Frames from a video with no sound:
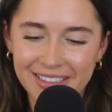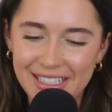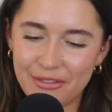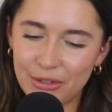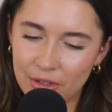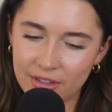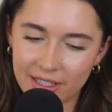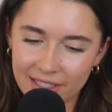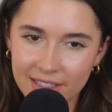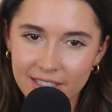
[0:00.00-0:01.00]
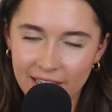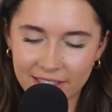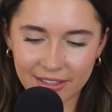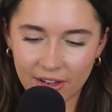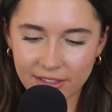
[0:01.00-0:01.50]
even though that it
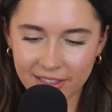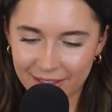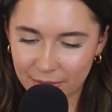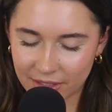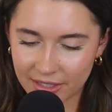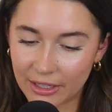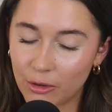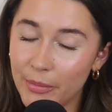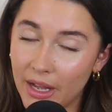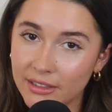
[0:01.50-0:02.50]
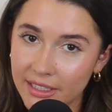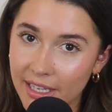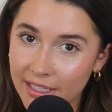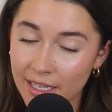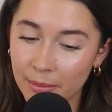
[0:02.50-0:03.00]
hasn't lasted. I'm still single, but it
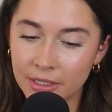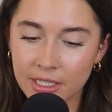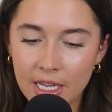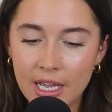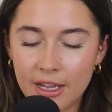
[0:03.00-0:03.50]
has happened.